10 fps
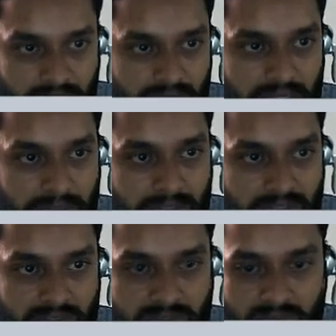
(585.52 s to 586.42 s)

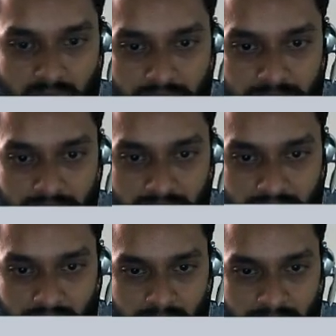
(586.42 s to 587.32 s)
Dimensions you can
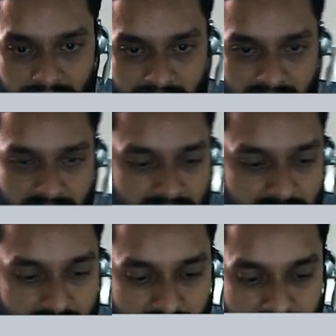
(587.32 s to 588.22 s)
give. This is
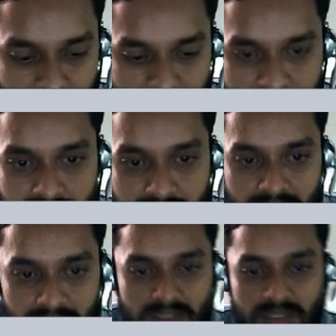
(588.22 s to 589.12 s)
36,
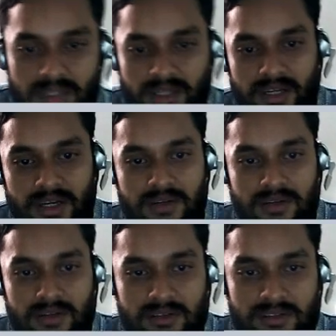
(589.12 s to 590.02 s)
and
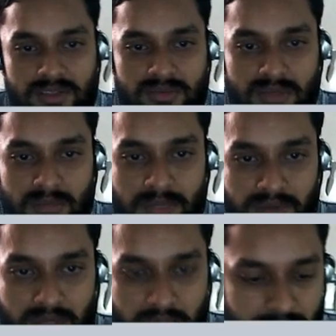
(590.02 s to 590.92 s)
this will be
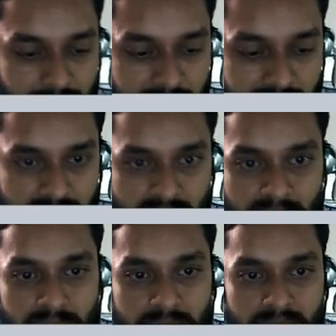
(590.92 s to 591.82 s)
25 radius. So it
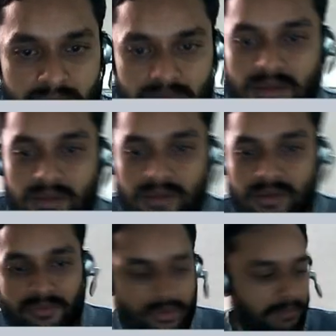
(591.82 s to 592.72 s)
will be
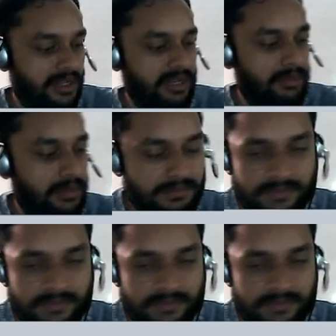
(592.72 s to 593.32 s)
50 mm